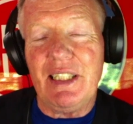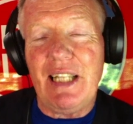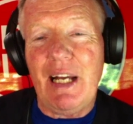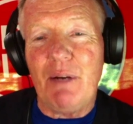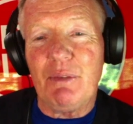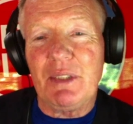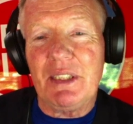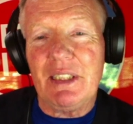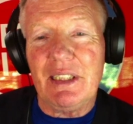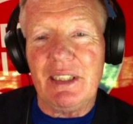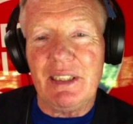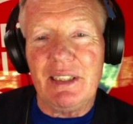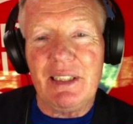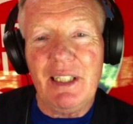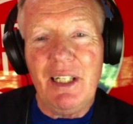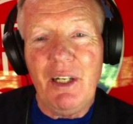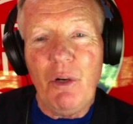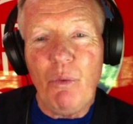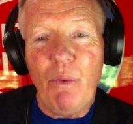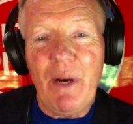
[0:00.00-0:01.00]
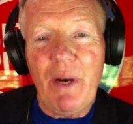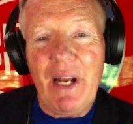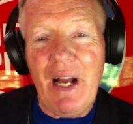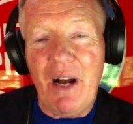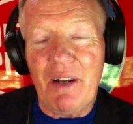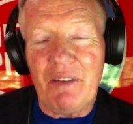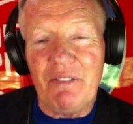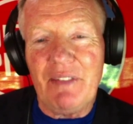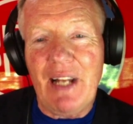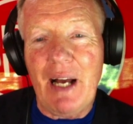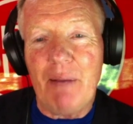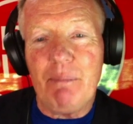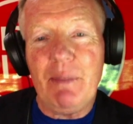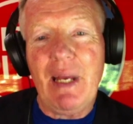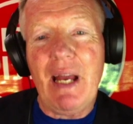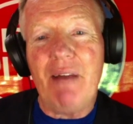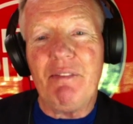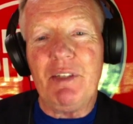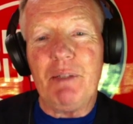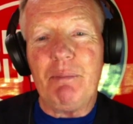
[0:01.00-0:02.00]
that was his way out of not
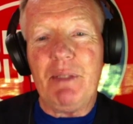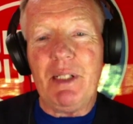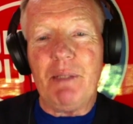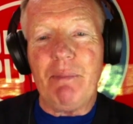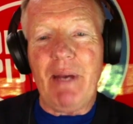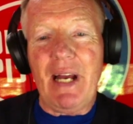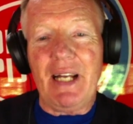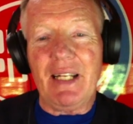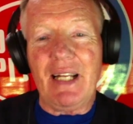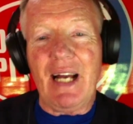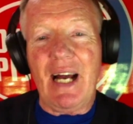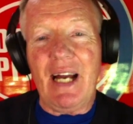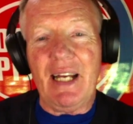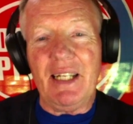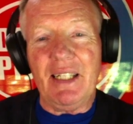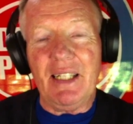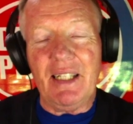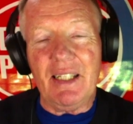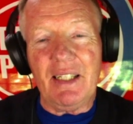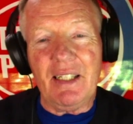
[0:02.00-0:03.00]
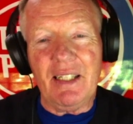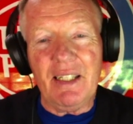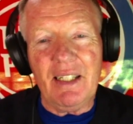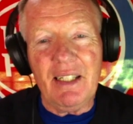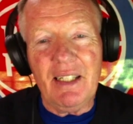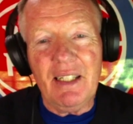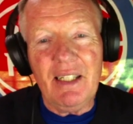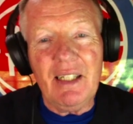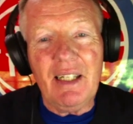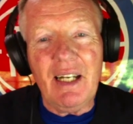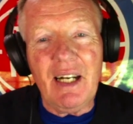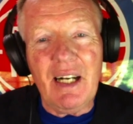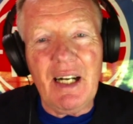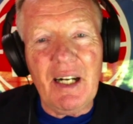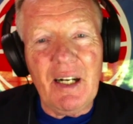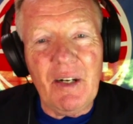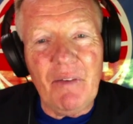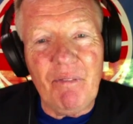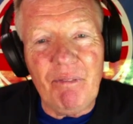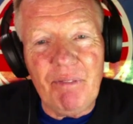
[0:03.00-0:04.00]
having to be the bad guy and
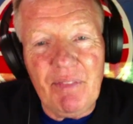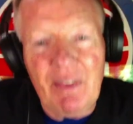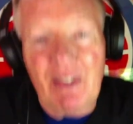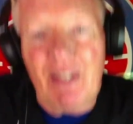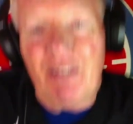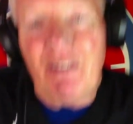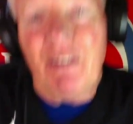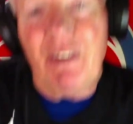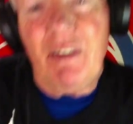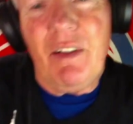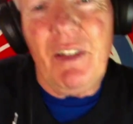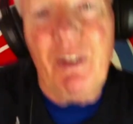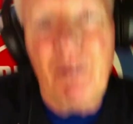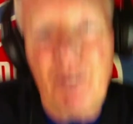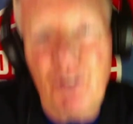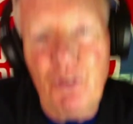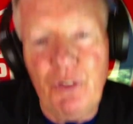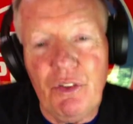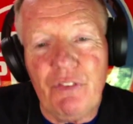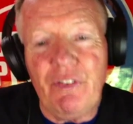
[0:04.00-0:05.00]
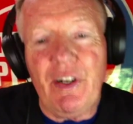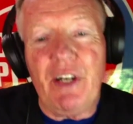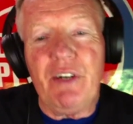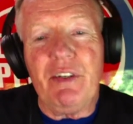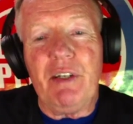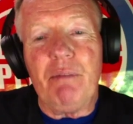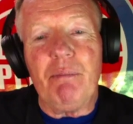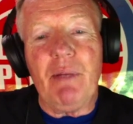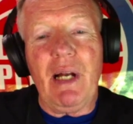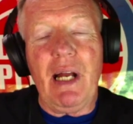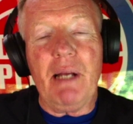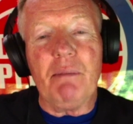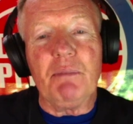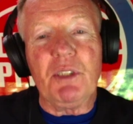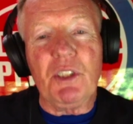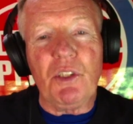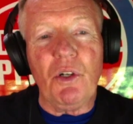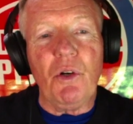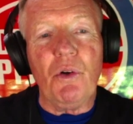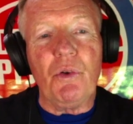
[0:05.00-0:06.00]
um, do the firing. But I am
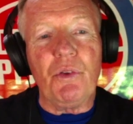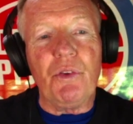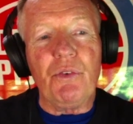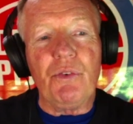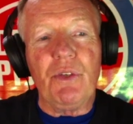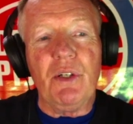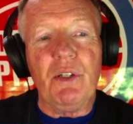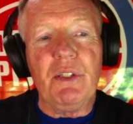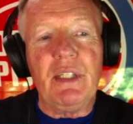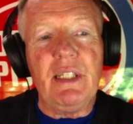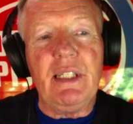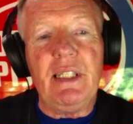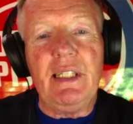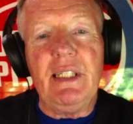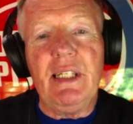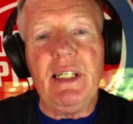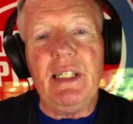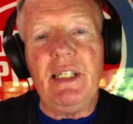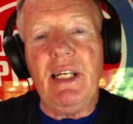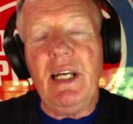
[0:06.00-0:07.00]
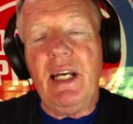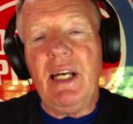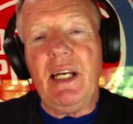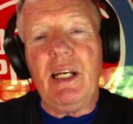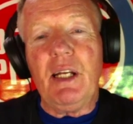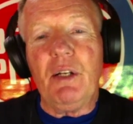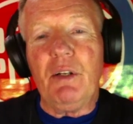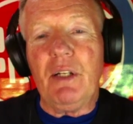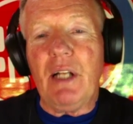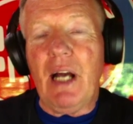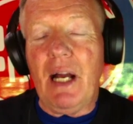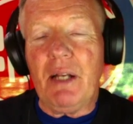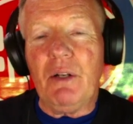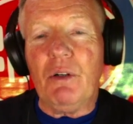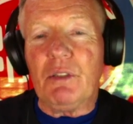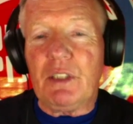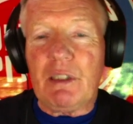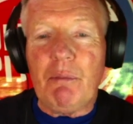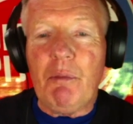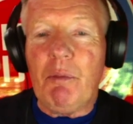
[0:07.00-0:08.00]
so thrilled that he did. And I
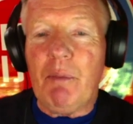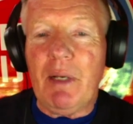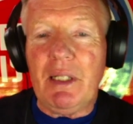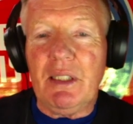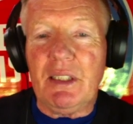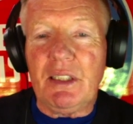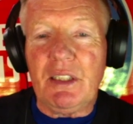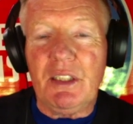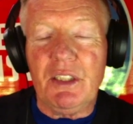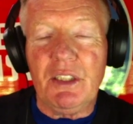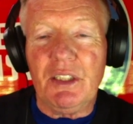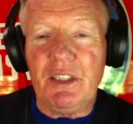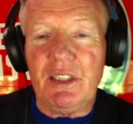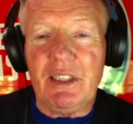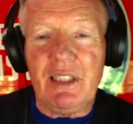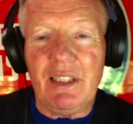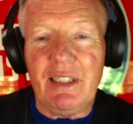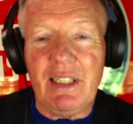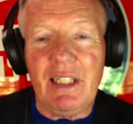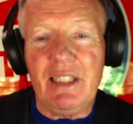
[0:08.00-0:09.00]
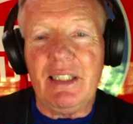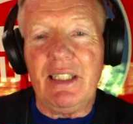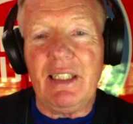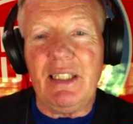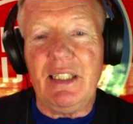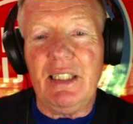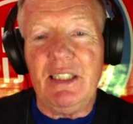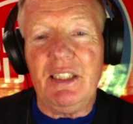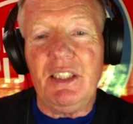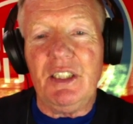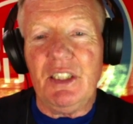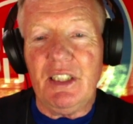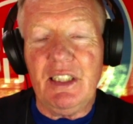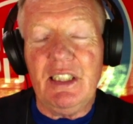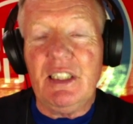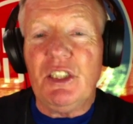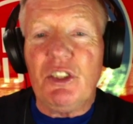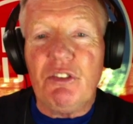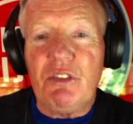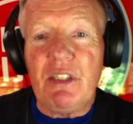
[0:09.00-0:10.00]
know some of my listeners think that he
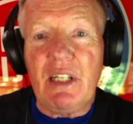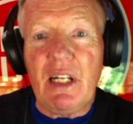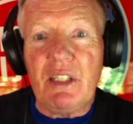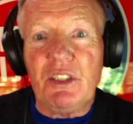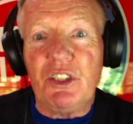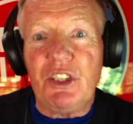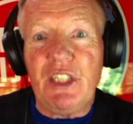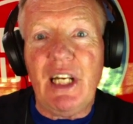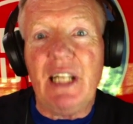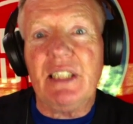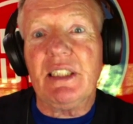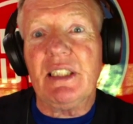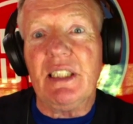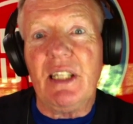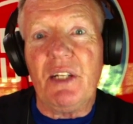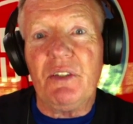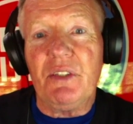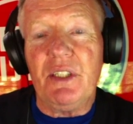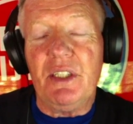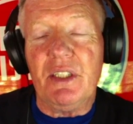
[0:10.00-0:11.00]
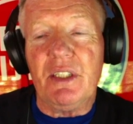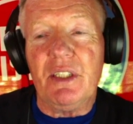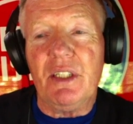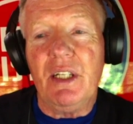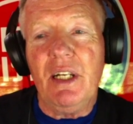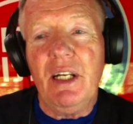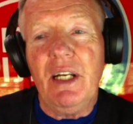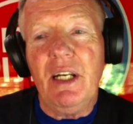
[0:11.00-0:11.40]
deserved another chance, another year.